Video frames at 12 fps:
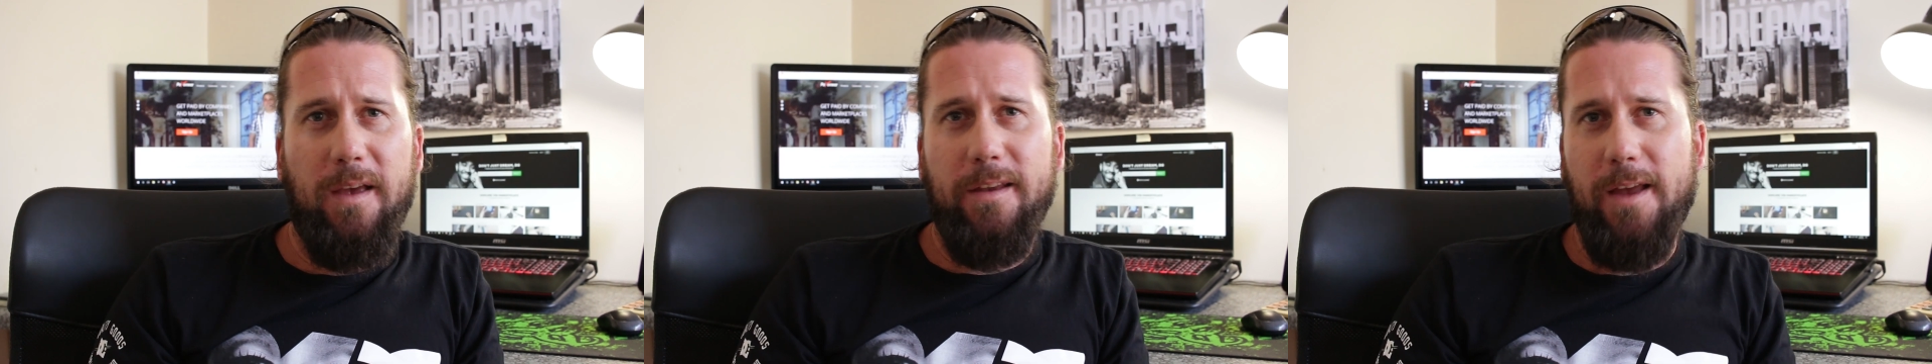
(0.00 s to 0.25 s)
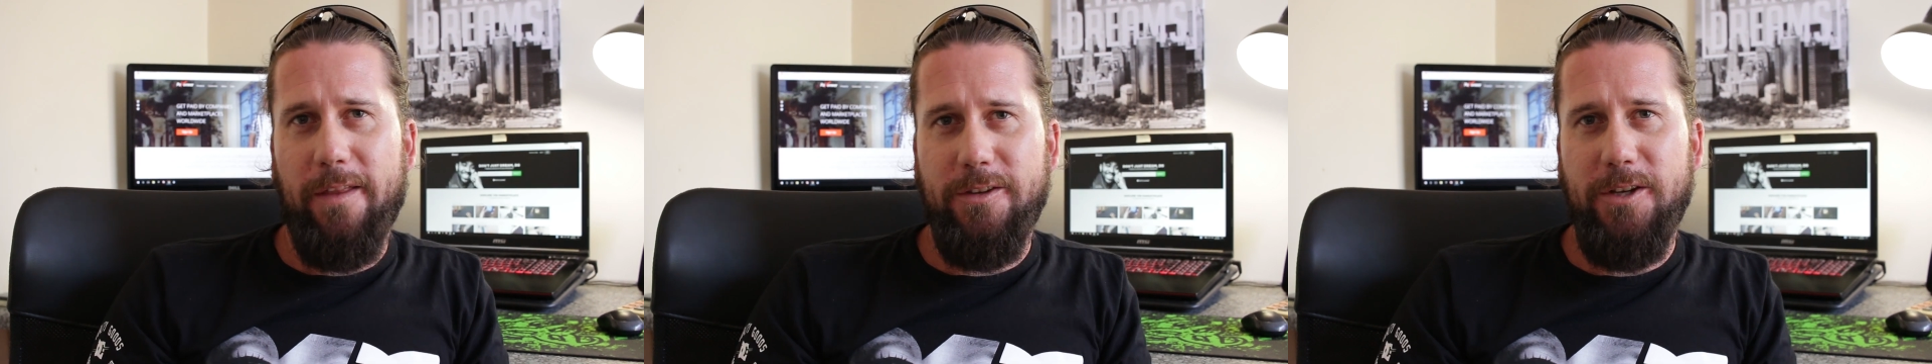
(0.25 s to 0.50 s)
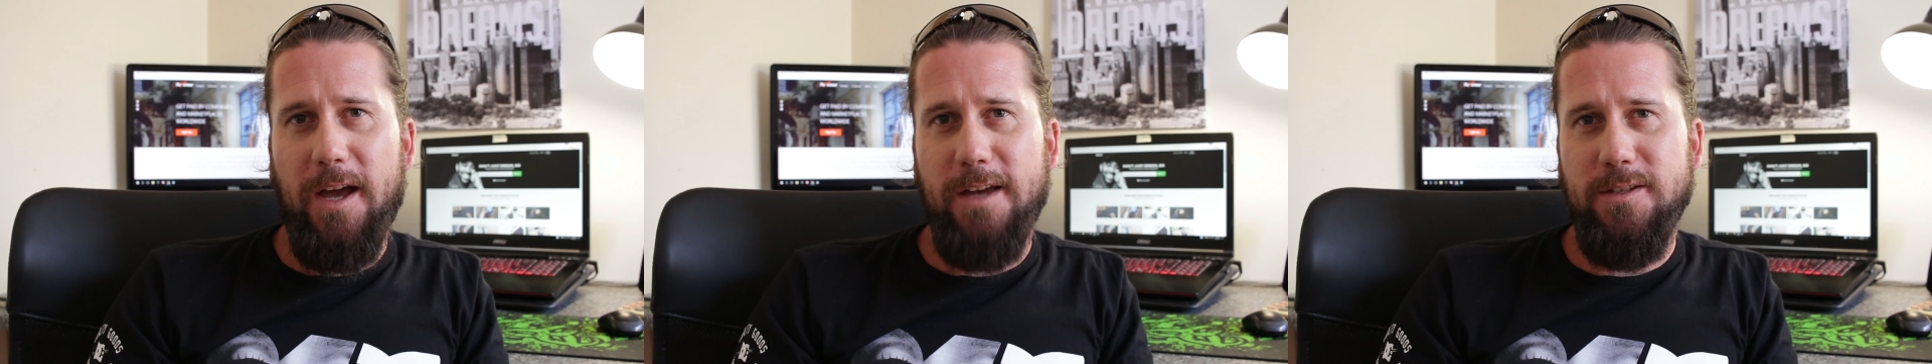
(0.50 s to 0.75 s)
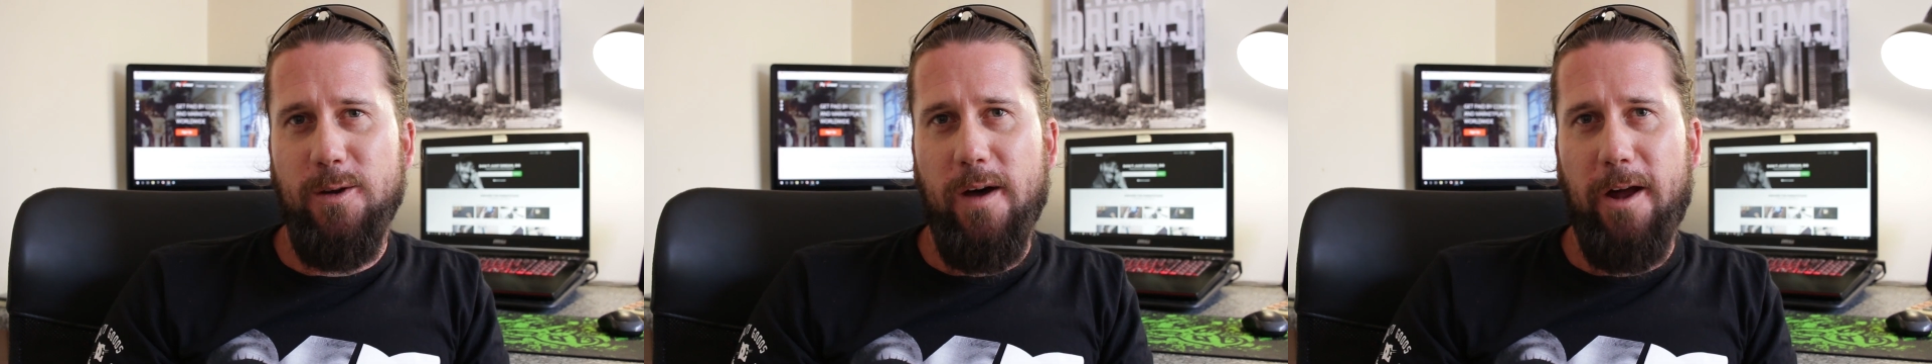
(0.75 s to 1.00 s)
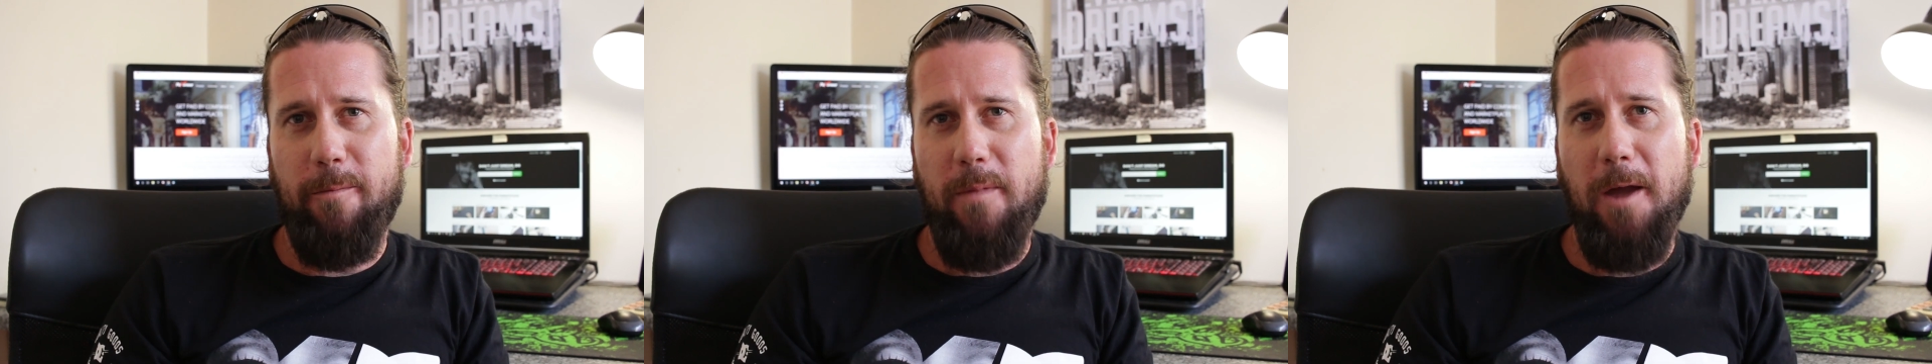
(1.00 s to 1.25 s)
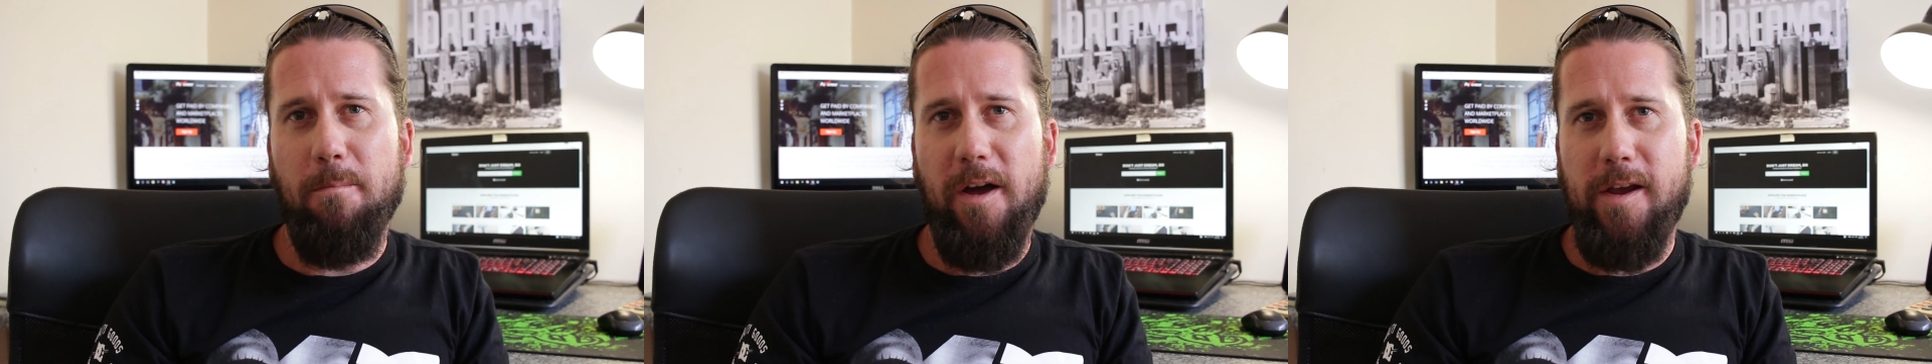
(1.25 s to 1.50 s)
Now that you guys know how to
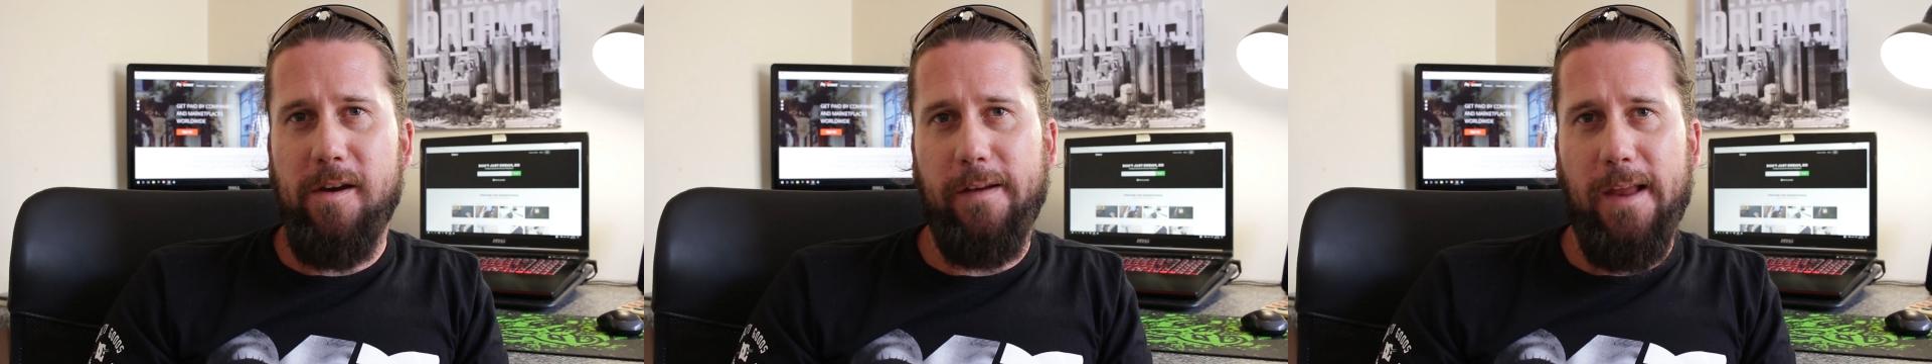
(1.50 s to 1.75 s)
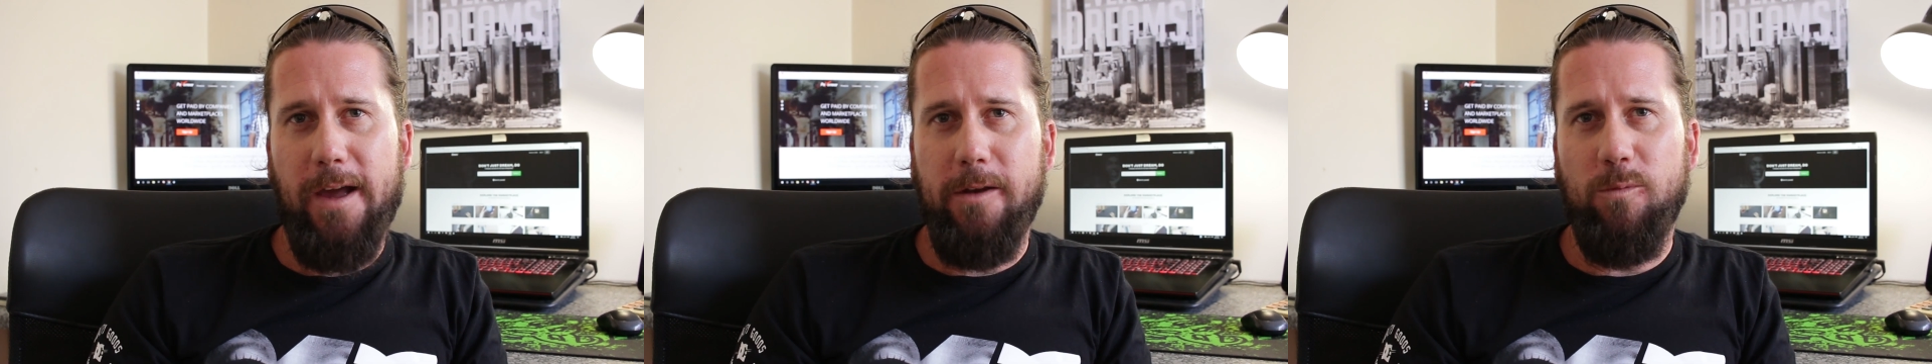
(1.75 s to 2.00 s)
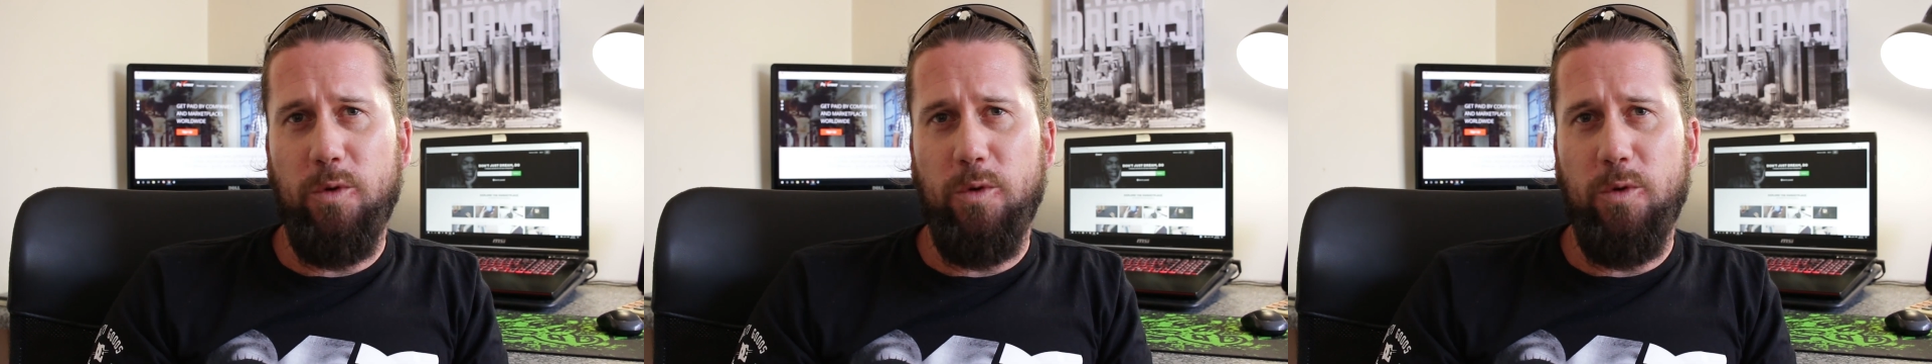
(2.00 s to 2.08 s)
make money online,